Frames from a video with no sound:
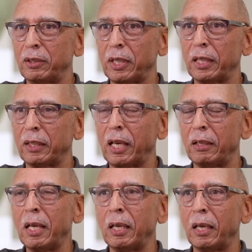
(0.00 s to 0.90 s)
like that.
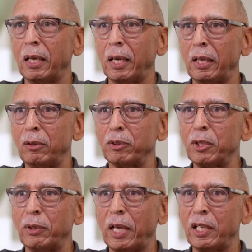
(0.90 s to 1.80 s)
I don't
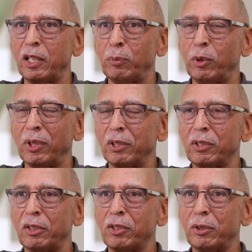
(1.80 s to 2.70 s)
do that anymore. It's
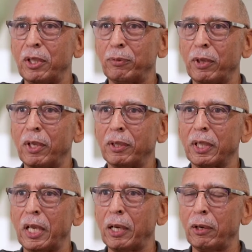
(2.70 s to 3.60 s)
just too difficult to
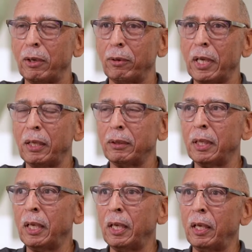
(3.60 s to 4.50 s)
carry around.
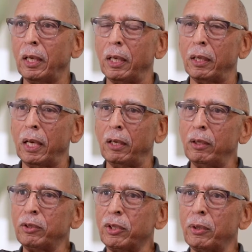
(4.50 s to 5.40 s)
And I
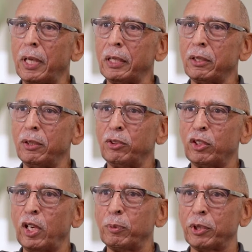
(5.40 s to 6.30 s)
also like to do
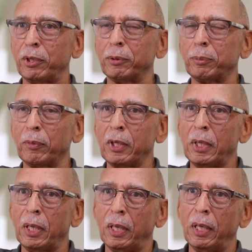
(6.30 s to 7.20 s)
sculpture.
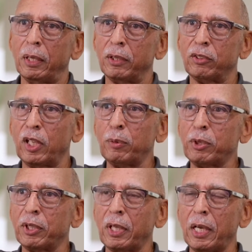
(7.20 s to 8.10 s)
The
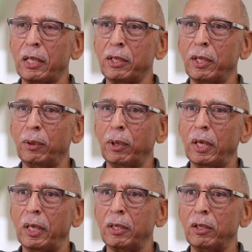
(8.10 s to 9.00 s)
sculptures that I do
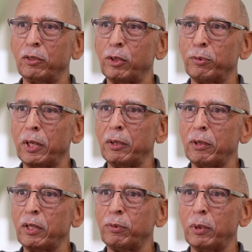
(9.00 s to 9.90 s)
use the figurative